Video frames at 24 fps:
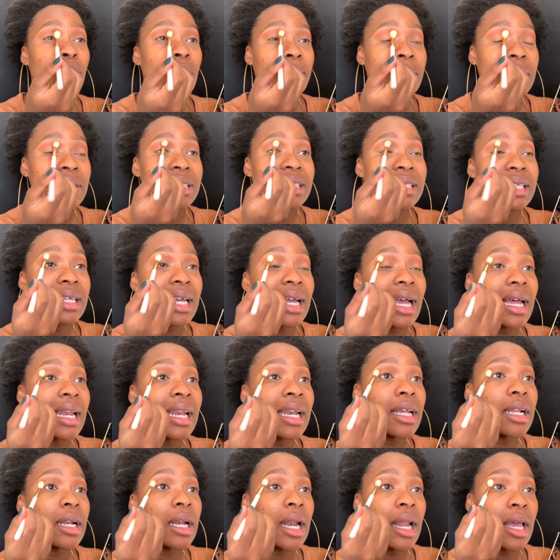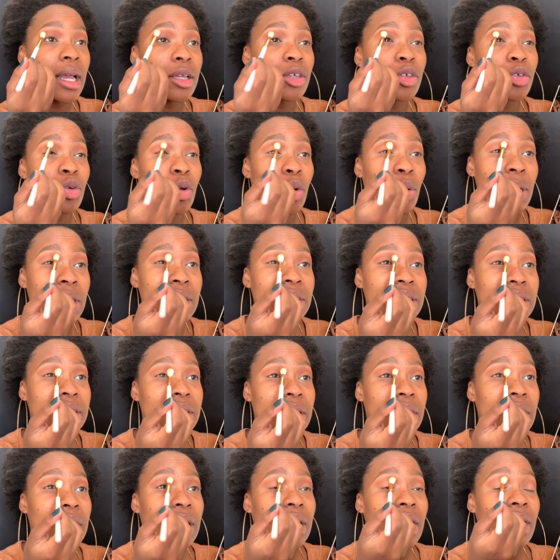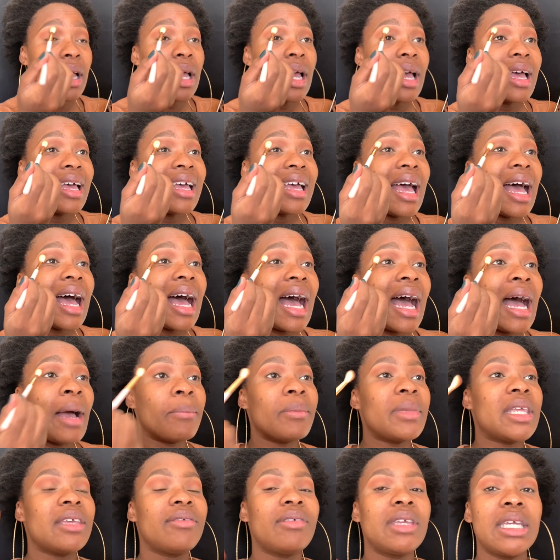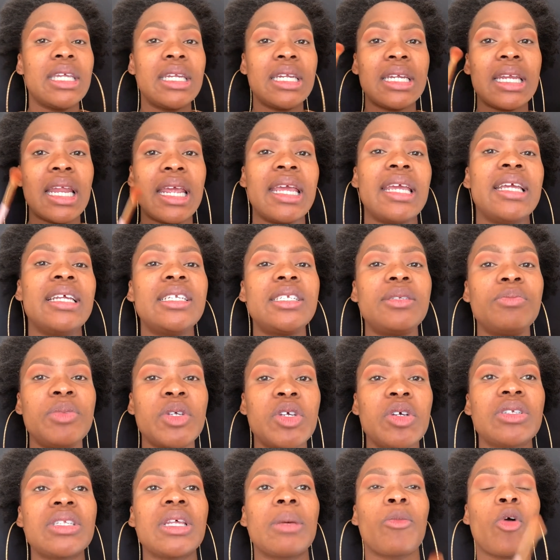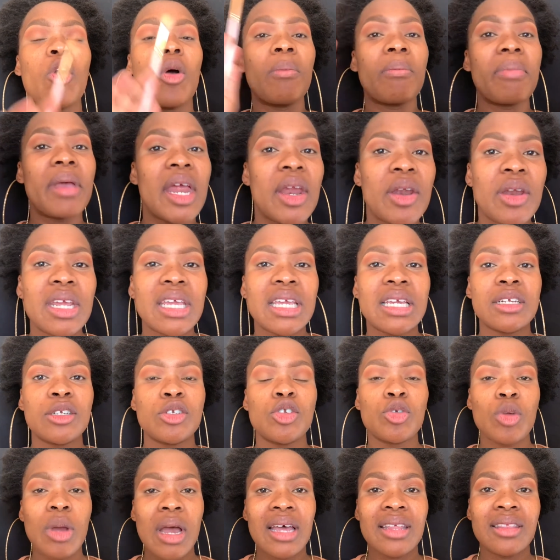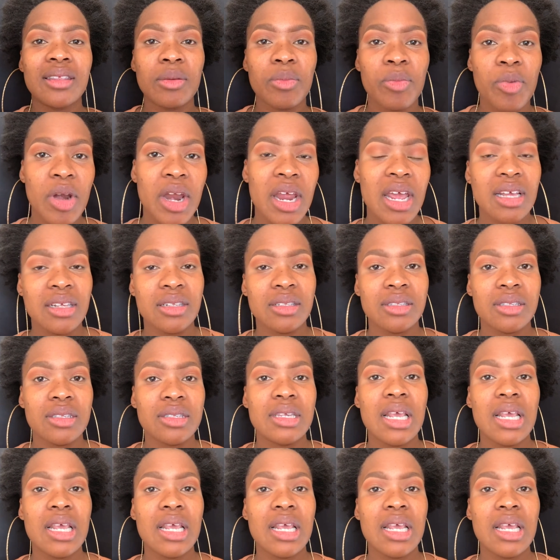amazing. Like, you know what? I'm giving it an 8 because I'm comparing it to other brands.